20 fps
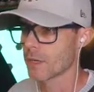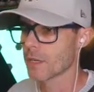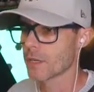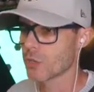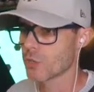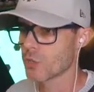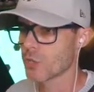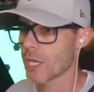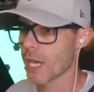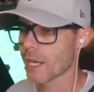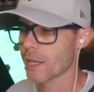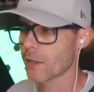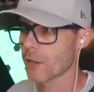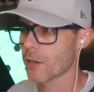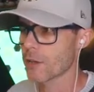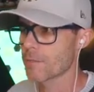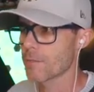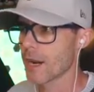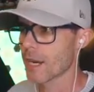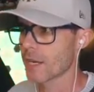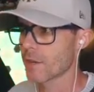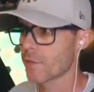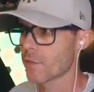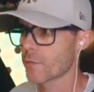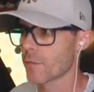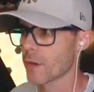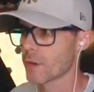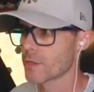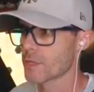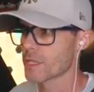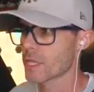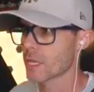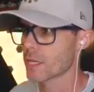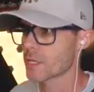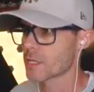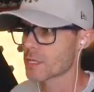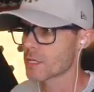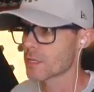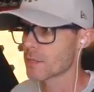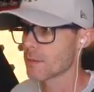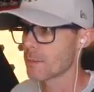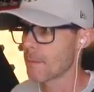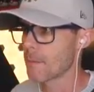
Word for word: because you get a lot of money from those things.